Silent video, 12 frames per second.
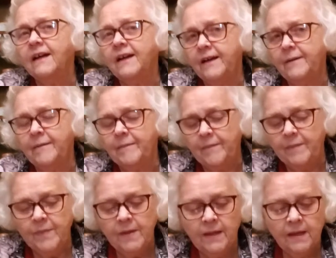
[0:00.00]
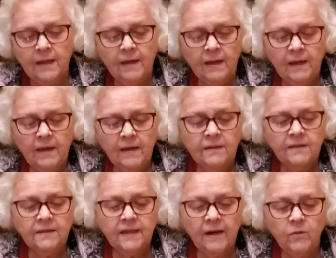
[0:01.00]
I am.
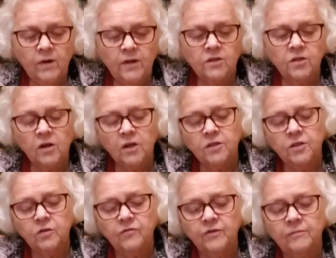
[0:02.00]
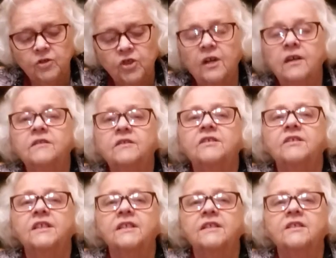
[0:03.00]
Today I want to talk to you from John
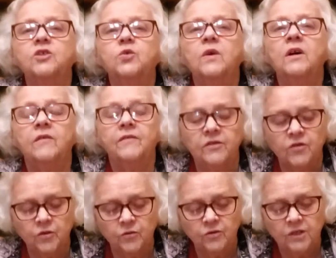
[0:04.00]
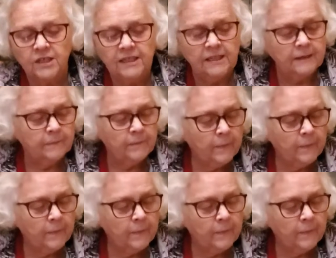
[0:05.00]
6 12 and 13.